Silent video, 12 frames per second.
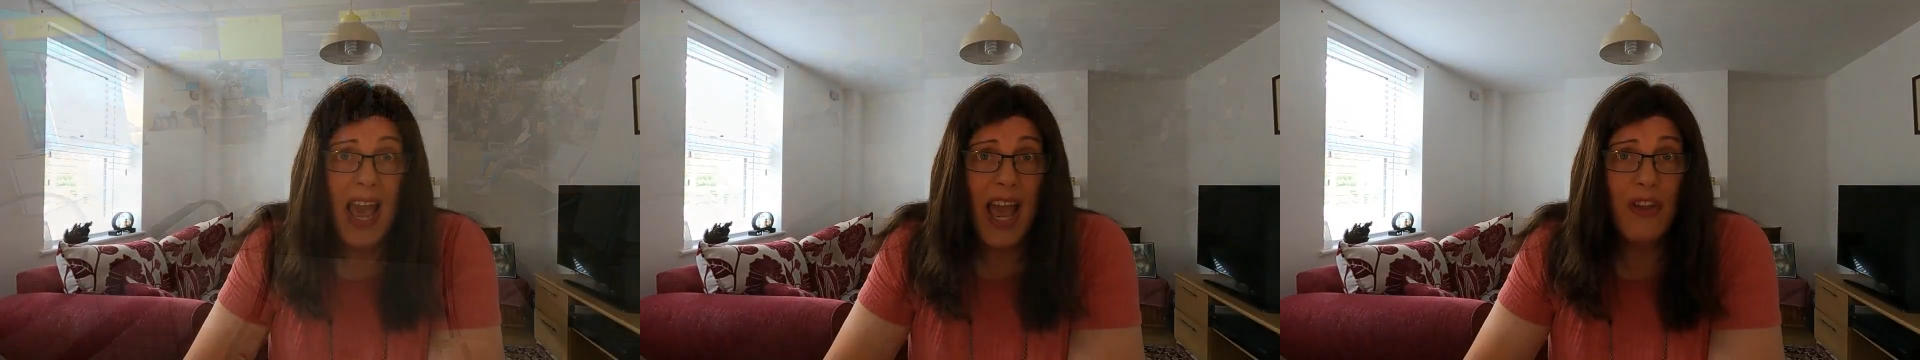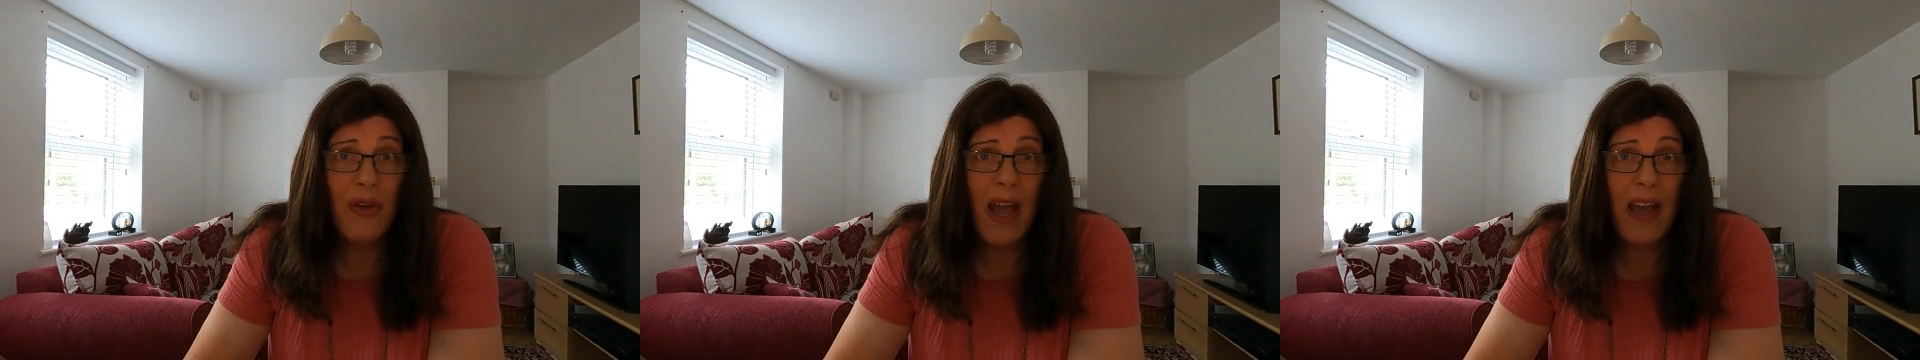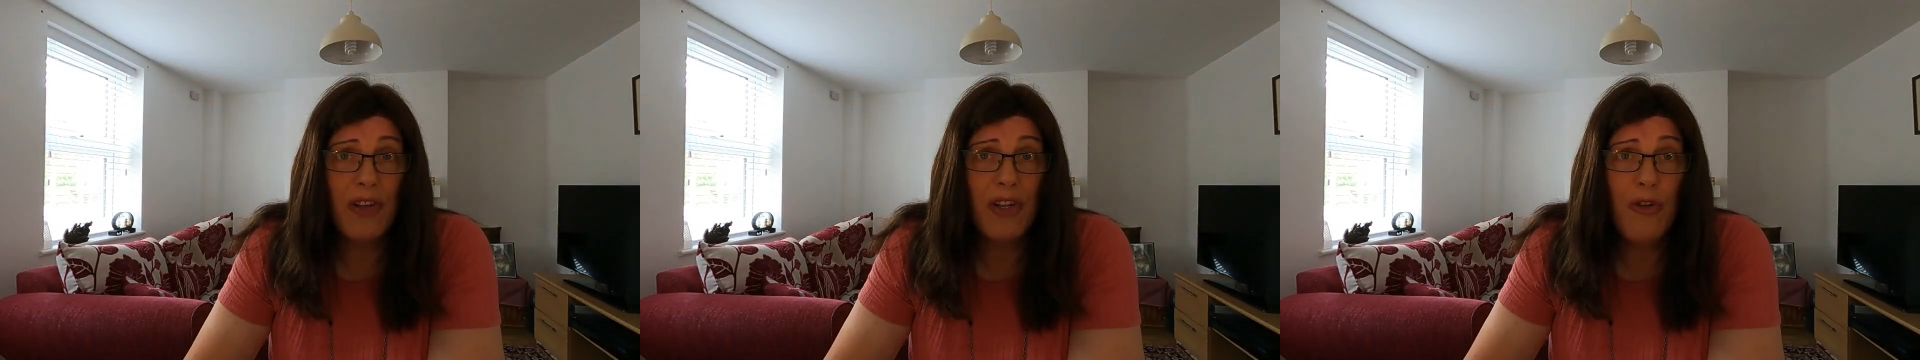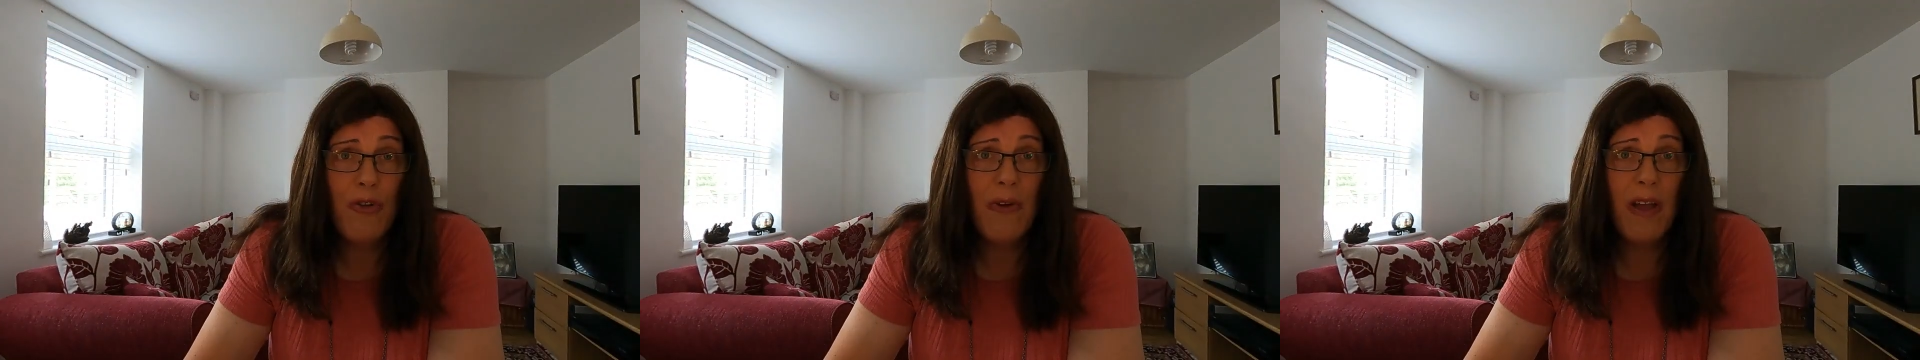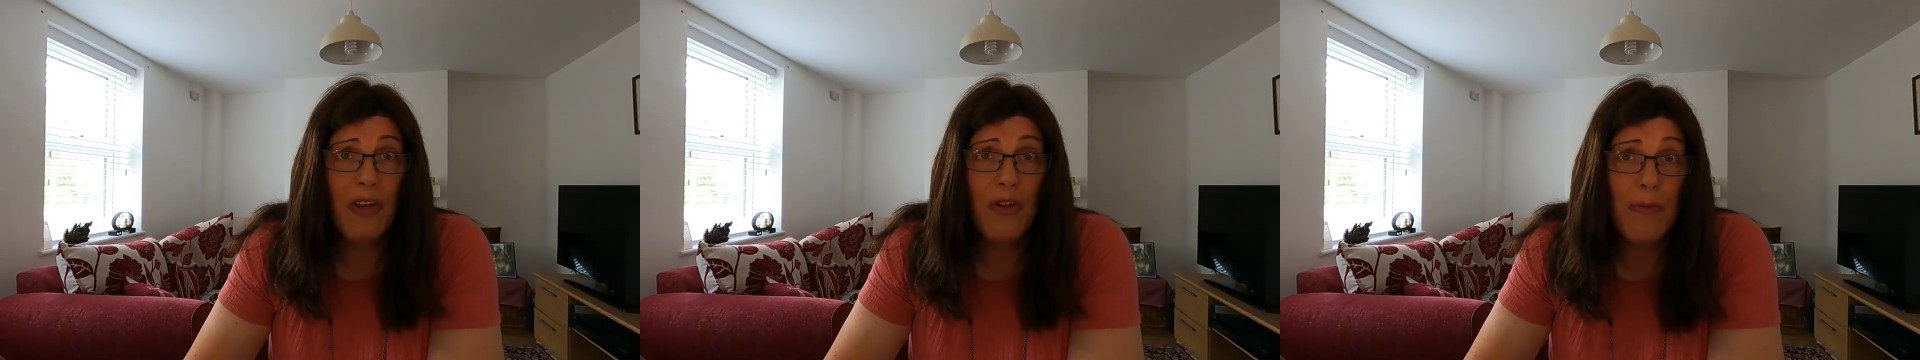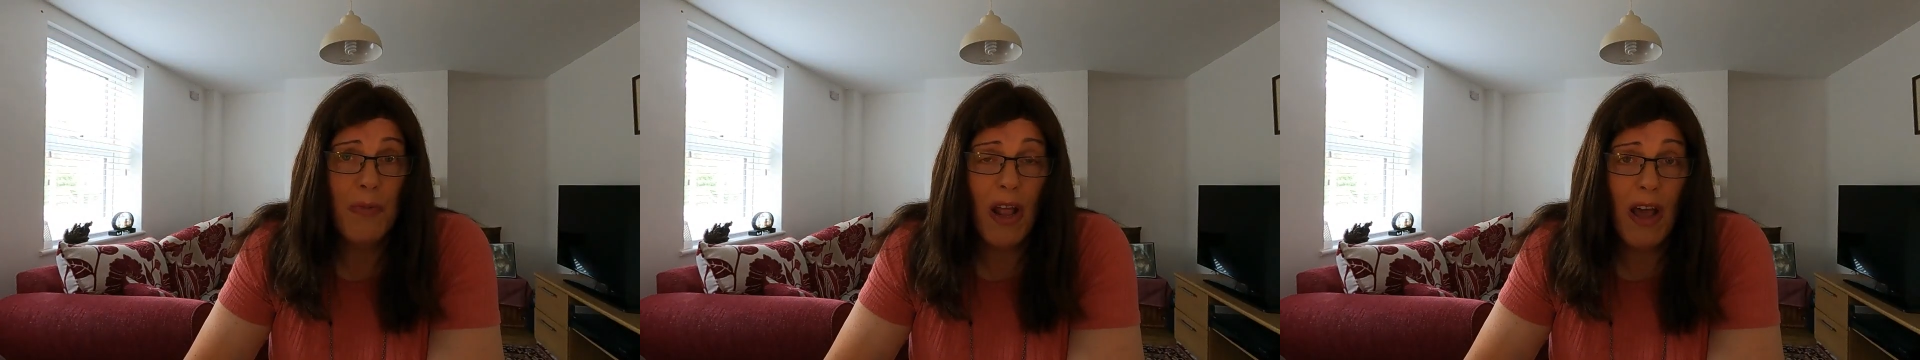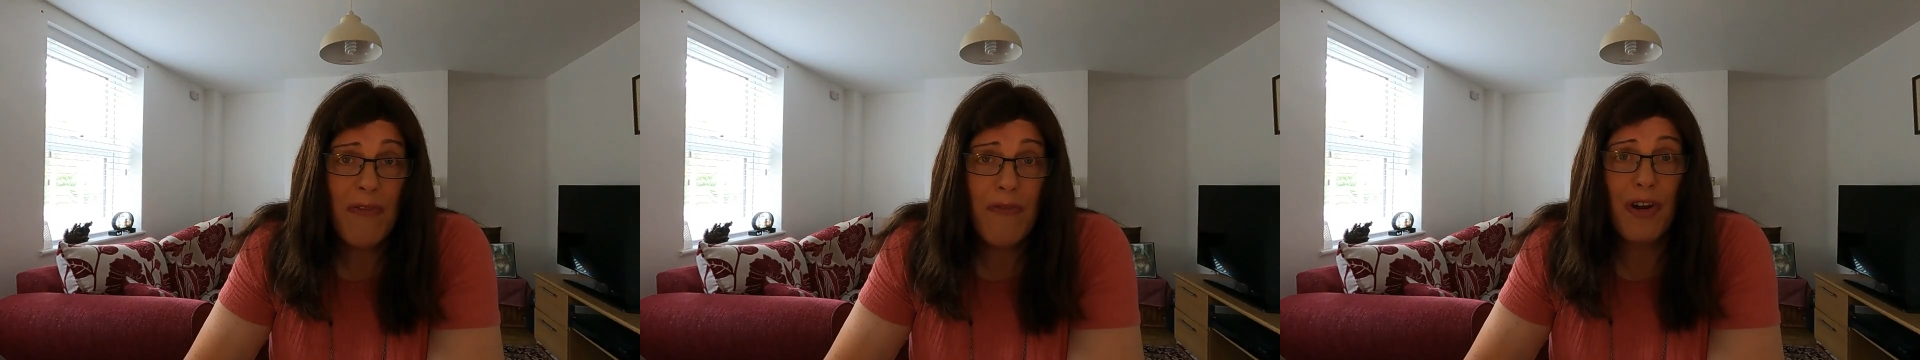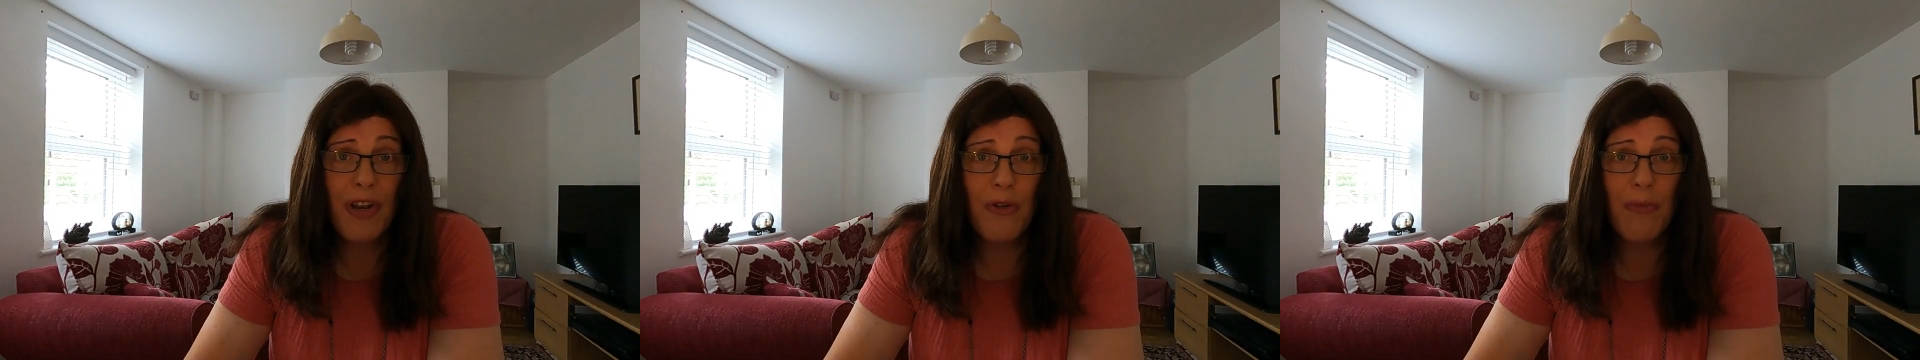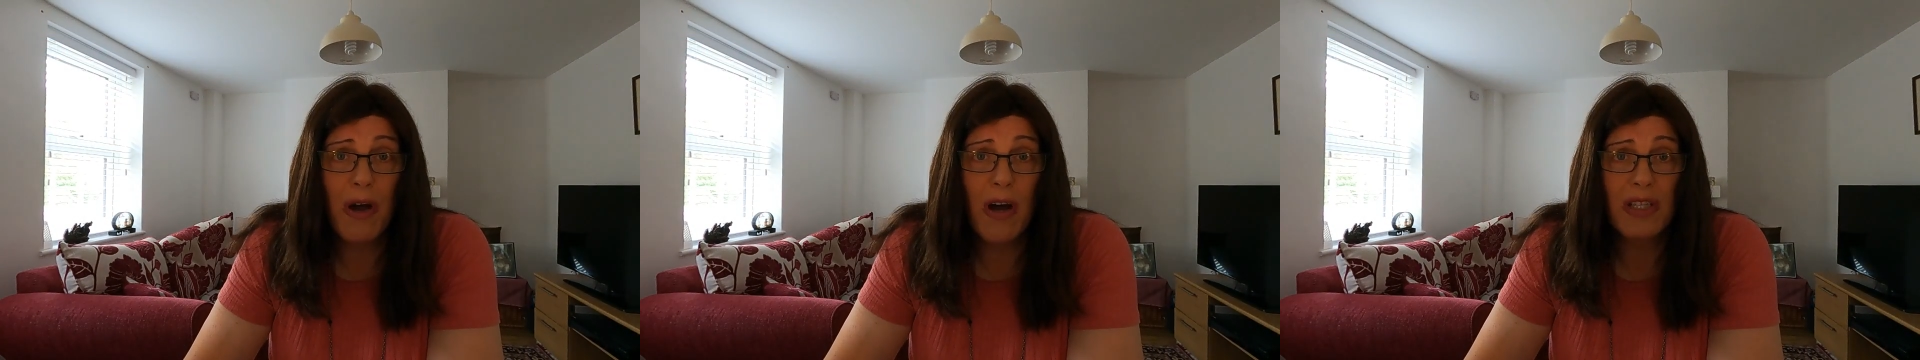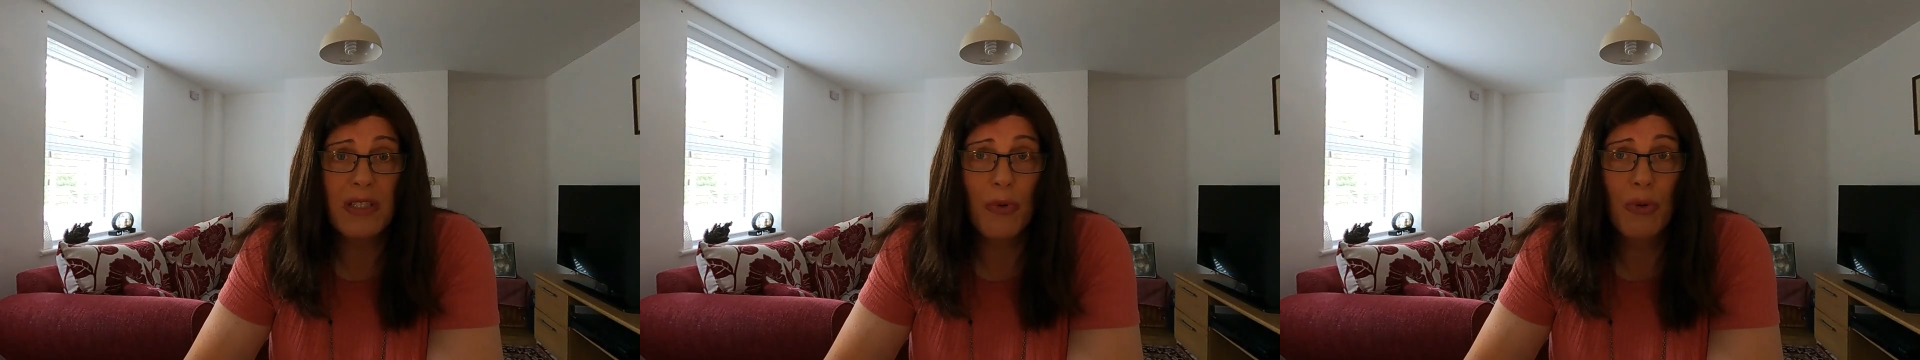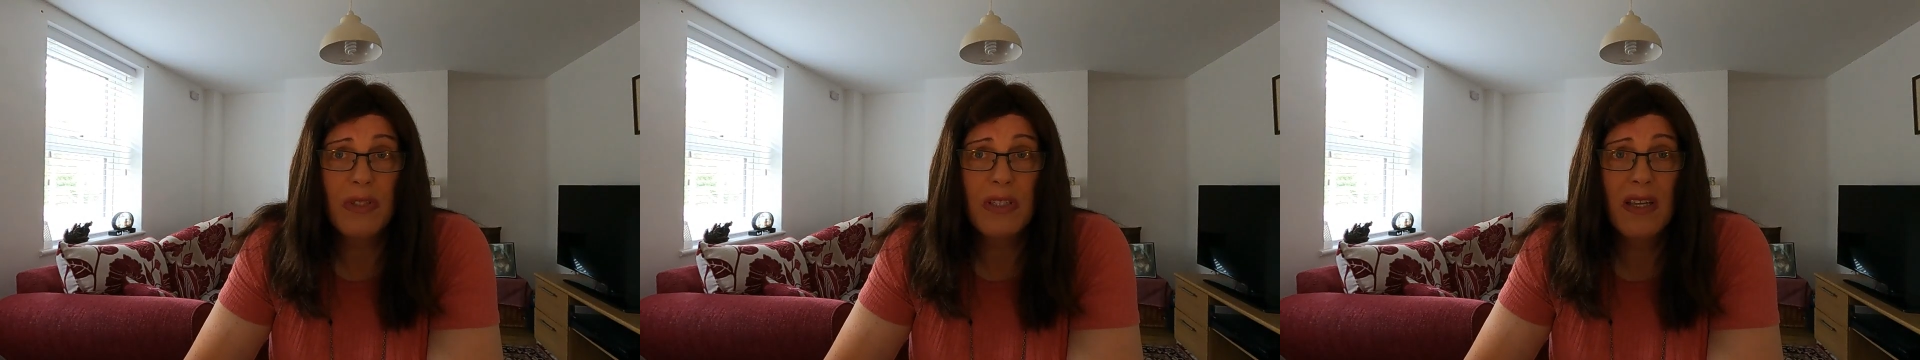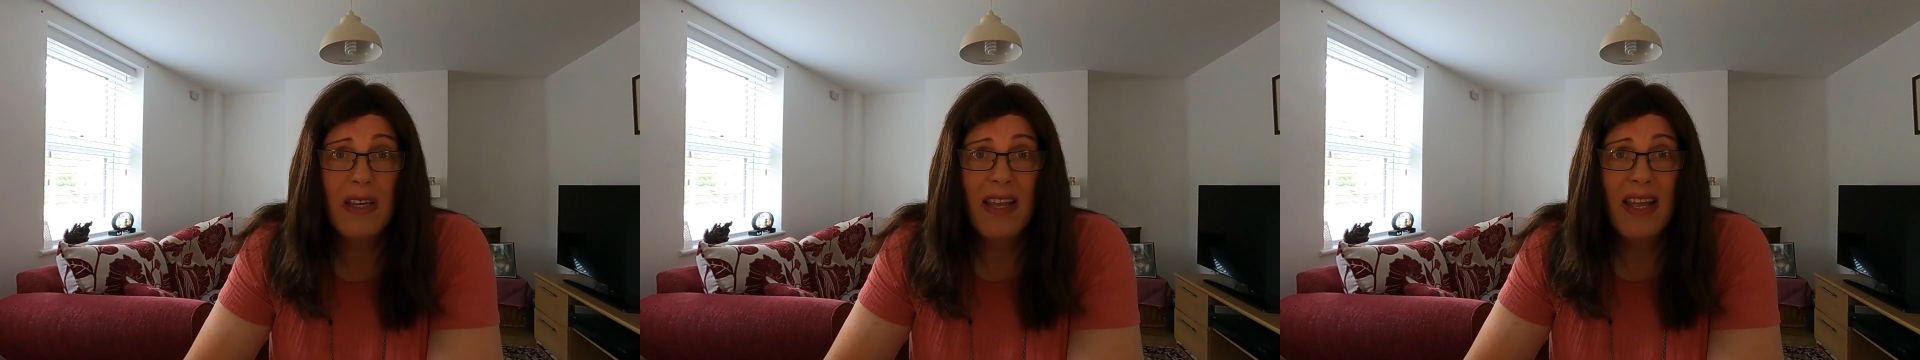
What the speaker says: and you apply for a new passport,